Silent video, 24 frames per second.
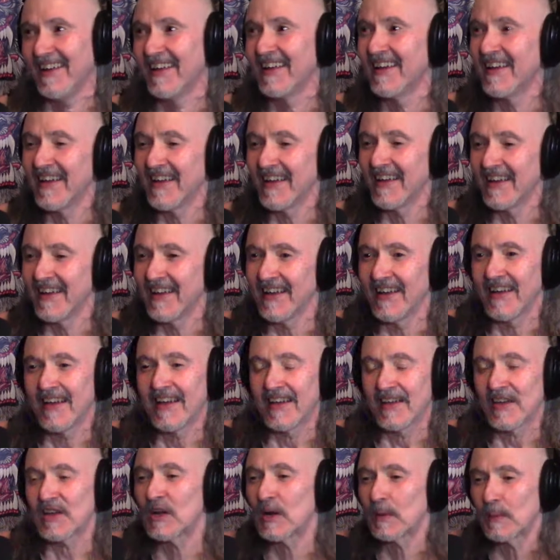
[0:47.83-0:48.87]

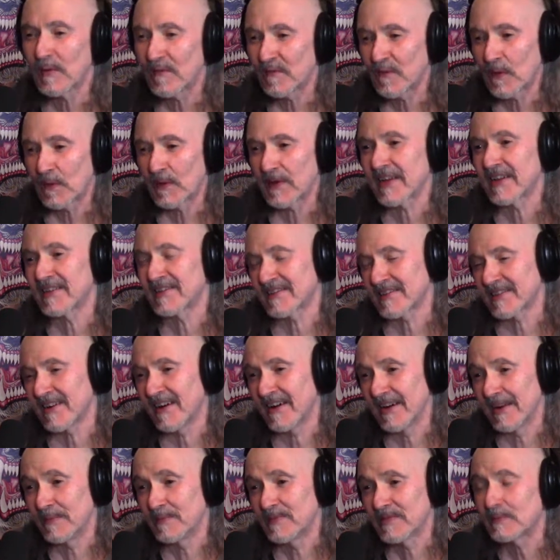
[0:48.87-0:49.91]
Uh, you know, before we get
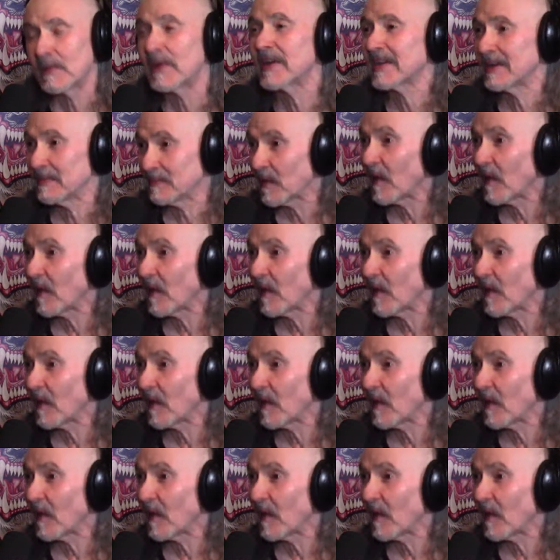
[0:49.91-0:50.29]
started, speaking yeah.